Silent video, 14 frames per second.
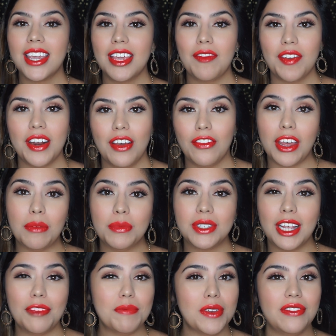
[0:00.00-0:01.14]
Give it a
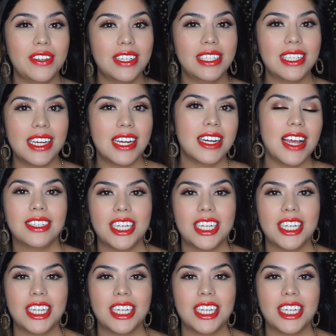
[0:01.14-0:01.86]
thumbs up if you did.